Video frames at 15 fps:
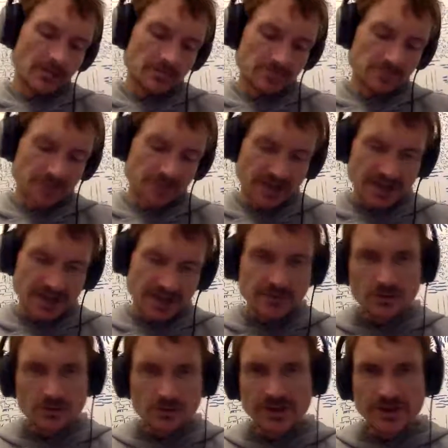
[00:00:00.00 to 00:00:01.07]
hasn't been
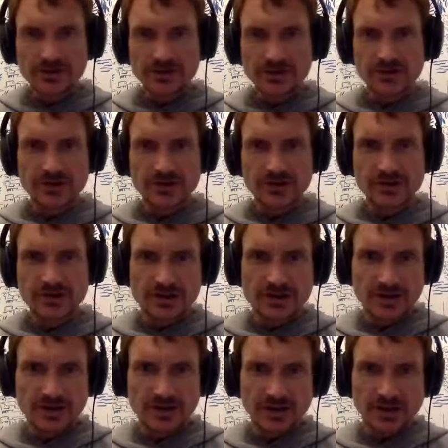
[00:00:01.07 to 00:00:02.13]
researched yet. I have
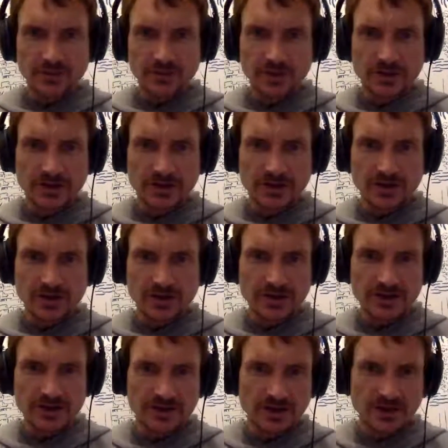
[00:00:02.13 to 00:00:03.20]
been contacted now
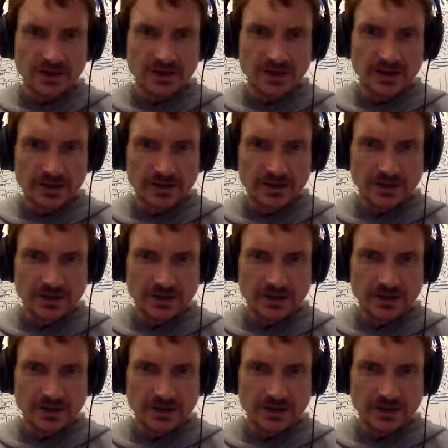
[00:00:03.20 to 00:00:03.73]
by an American